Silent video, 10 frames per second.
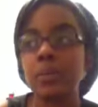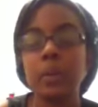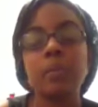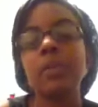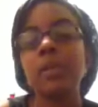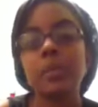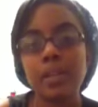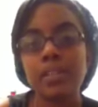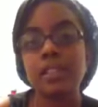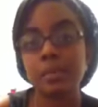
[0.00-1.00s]
Wherever he
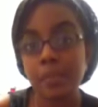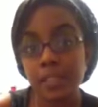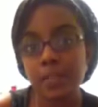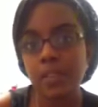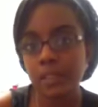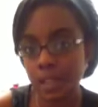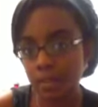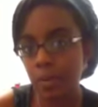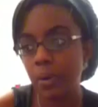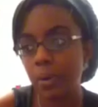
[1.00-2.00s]
was, he's peaceful in that
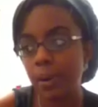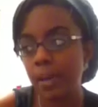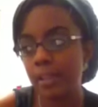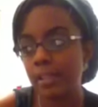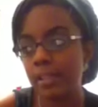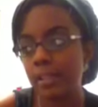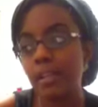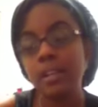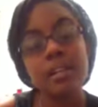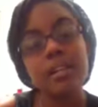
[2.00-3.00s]
photo, and
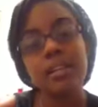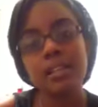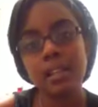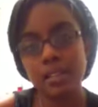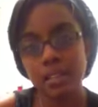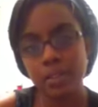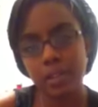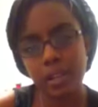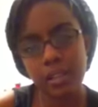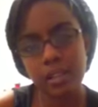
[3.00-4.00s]
he's not suffering.